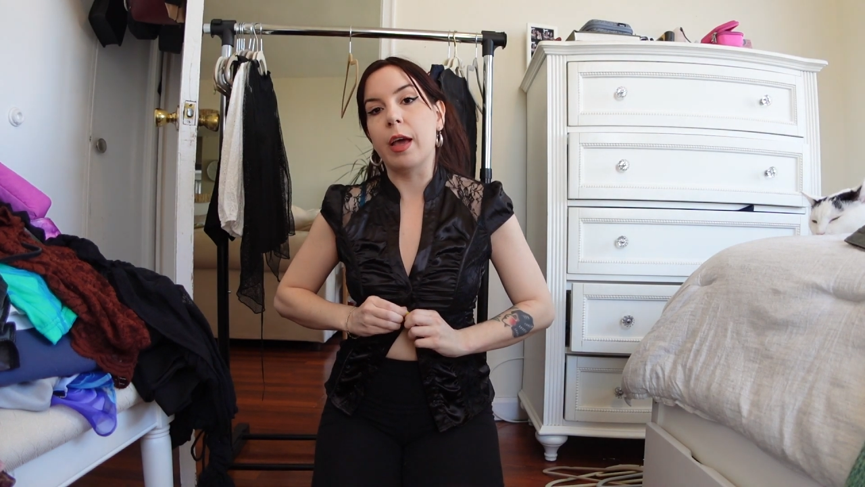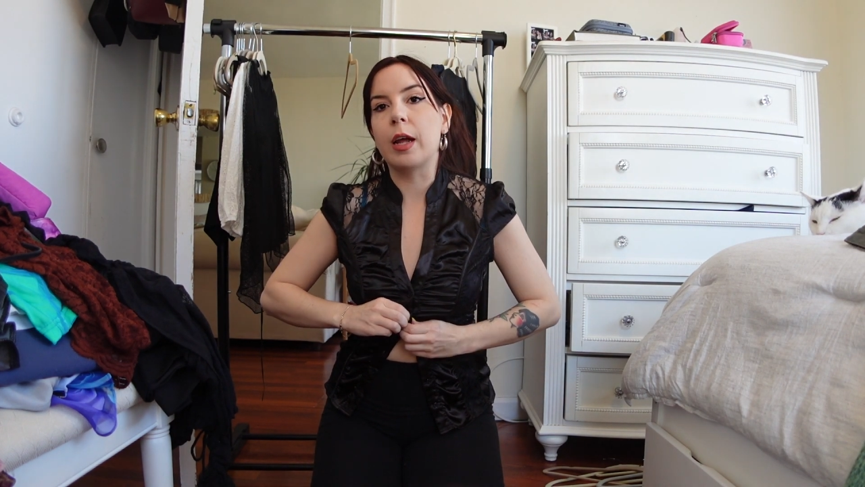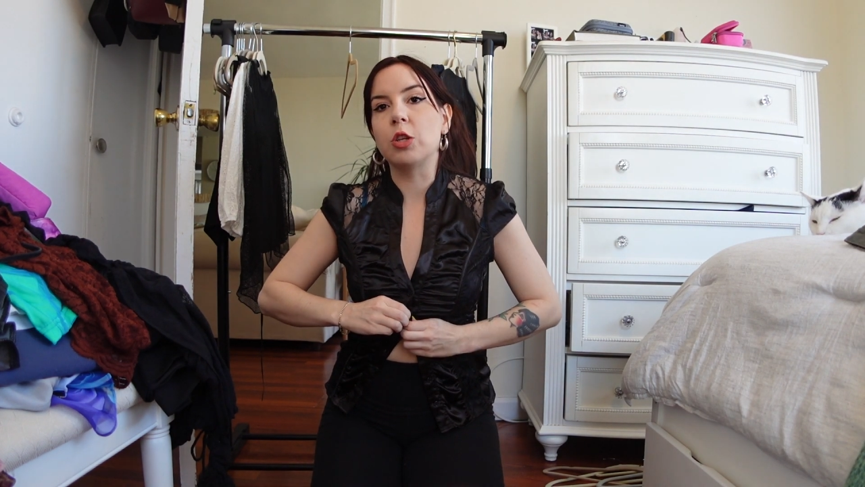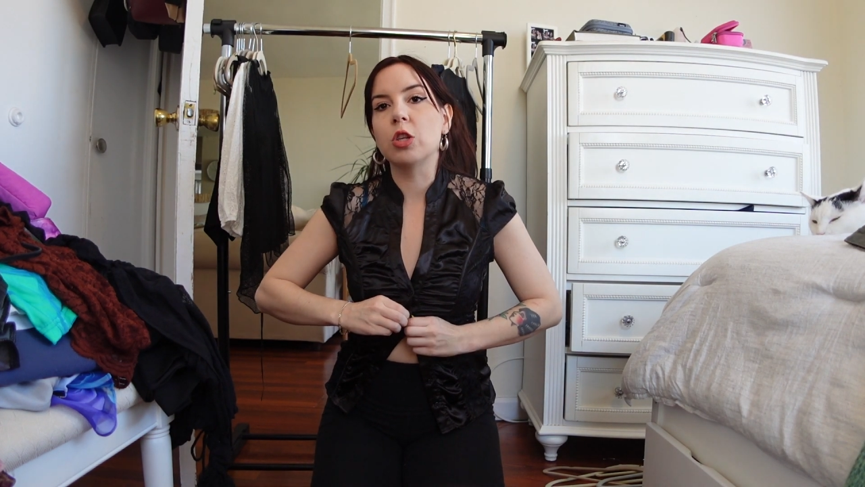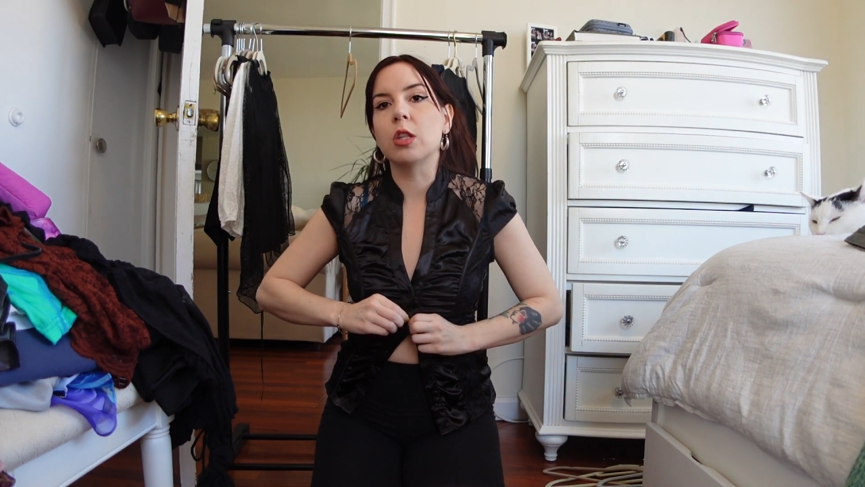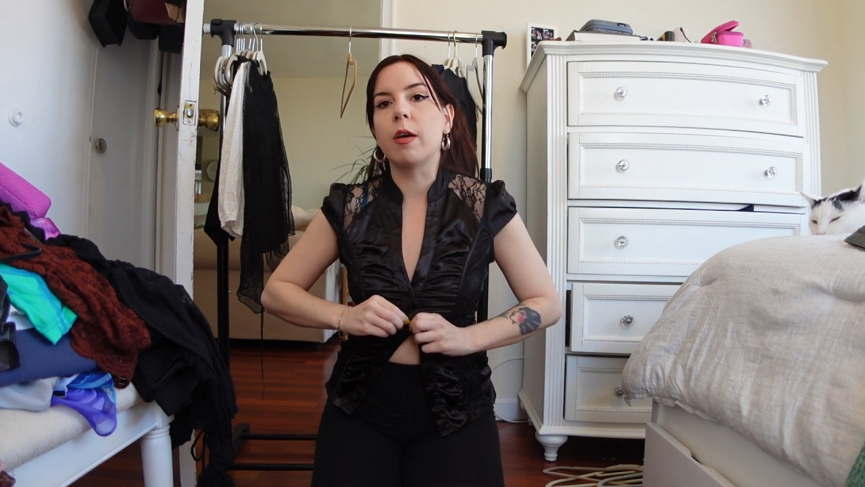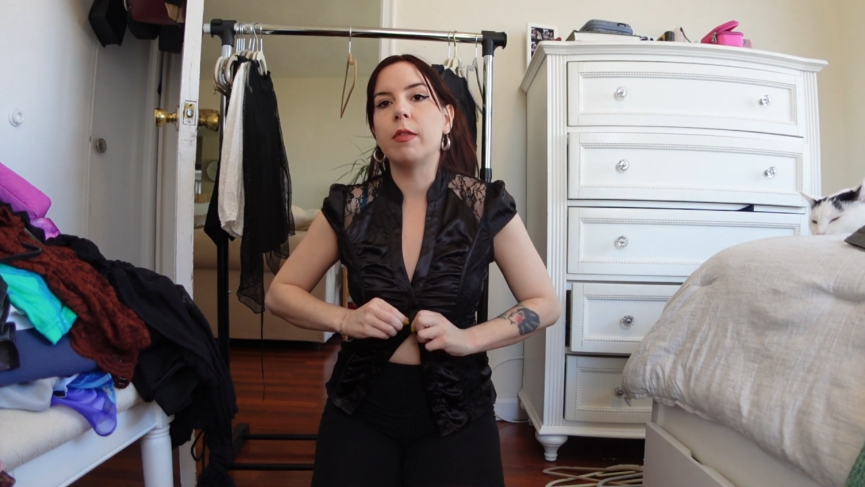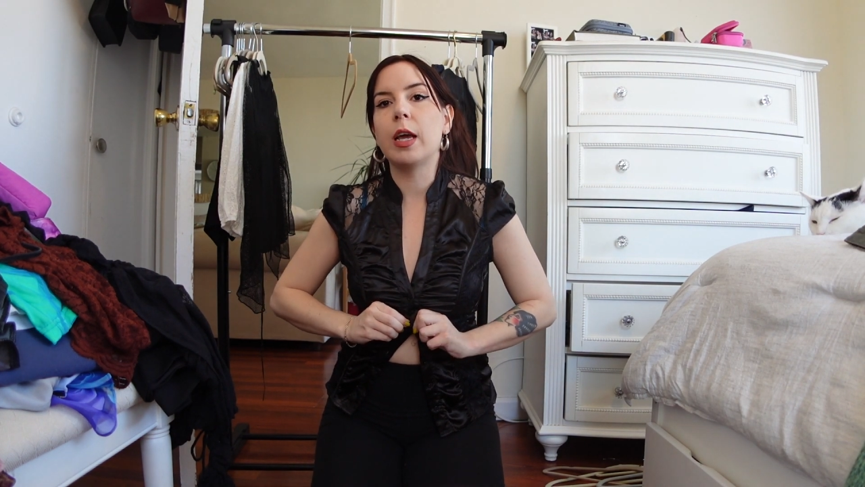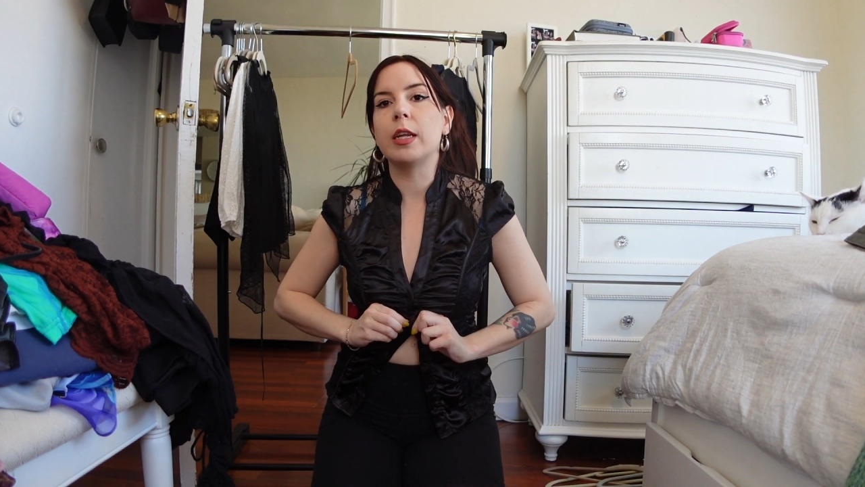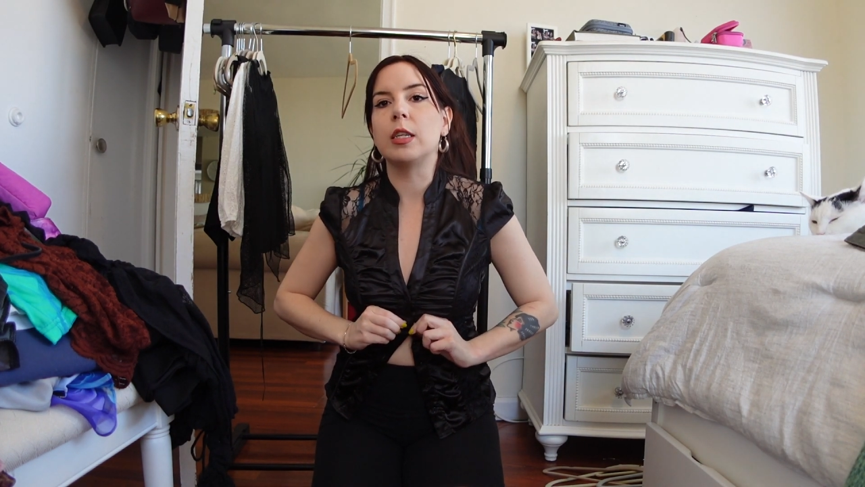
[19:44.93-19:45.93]
And I just love
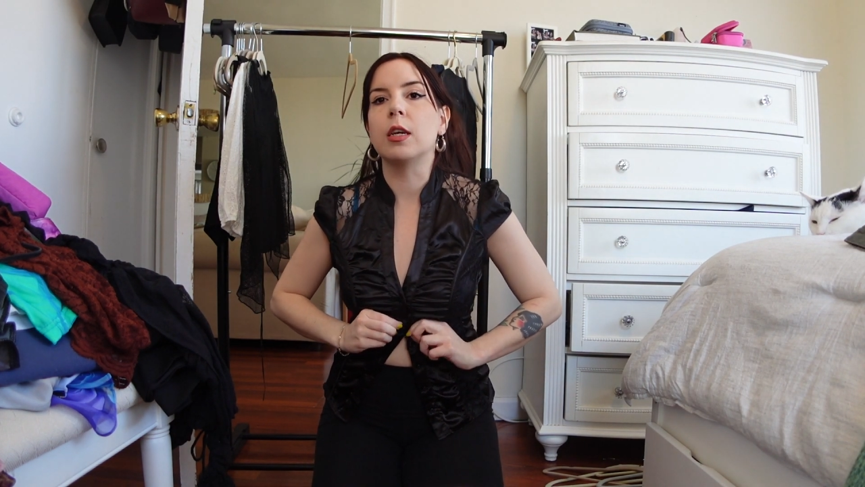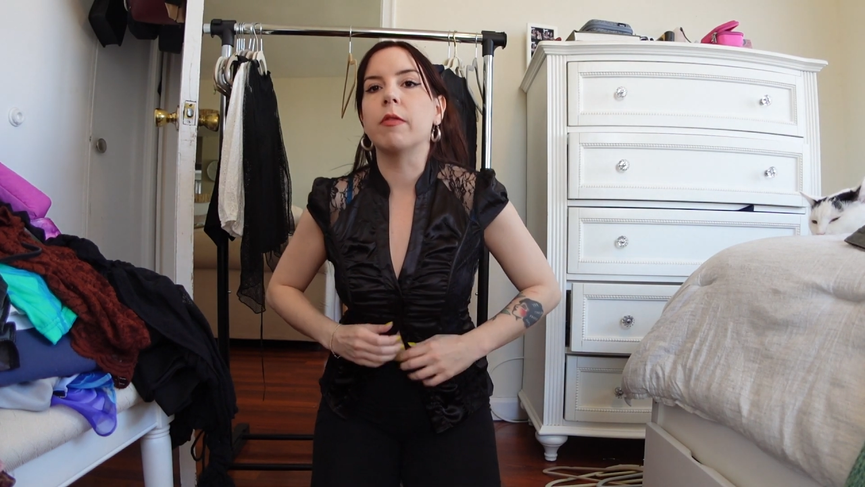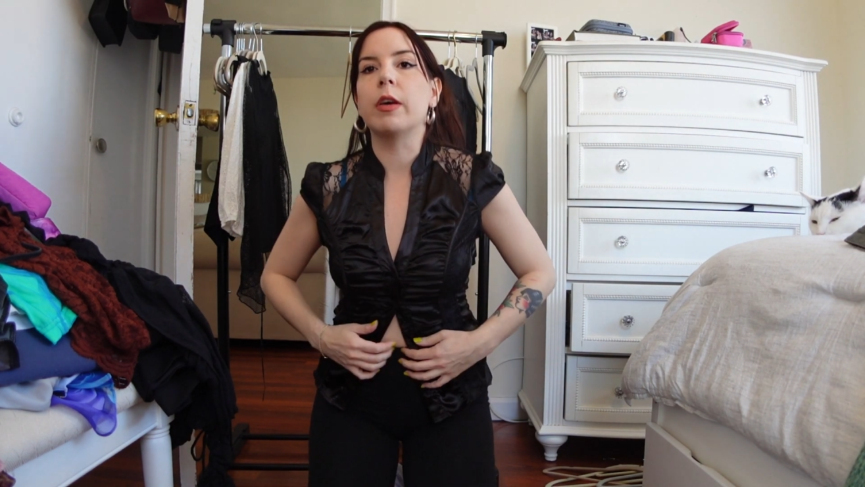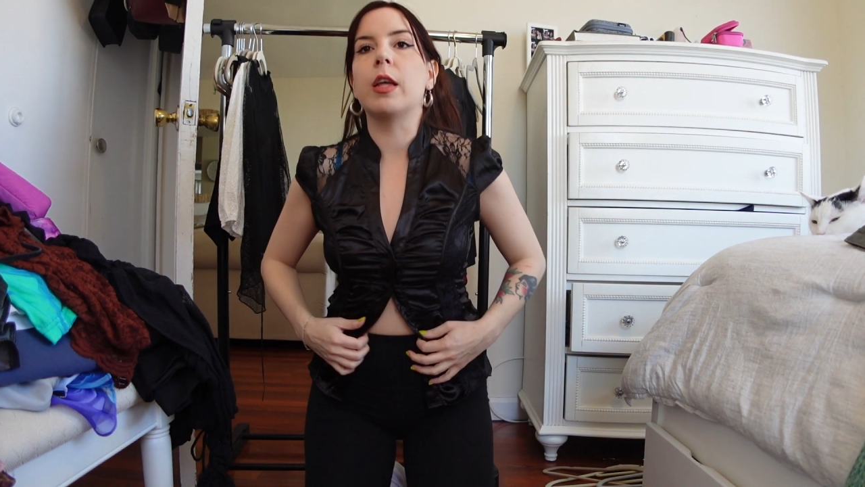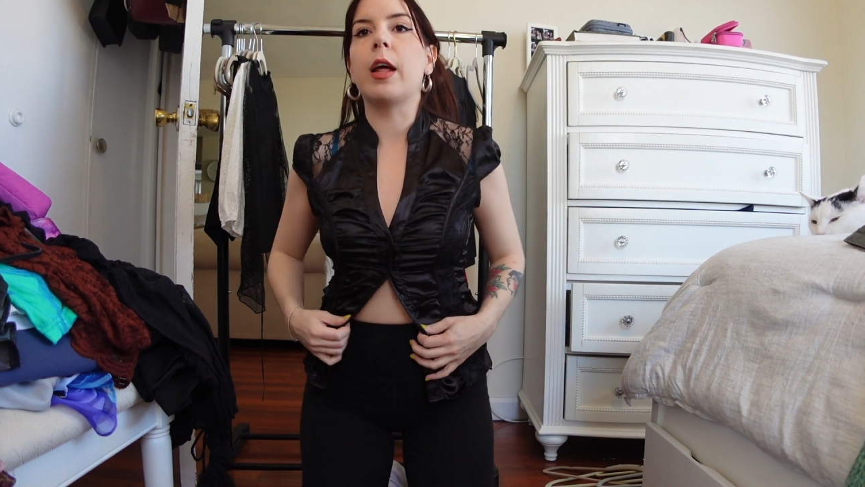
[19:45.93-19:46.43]
the idea of it.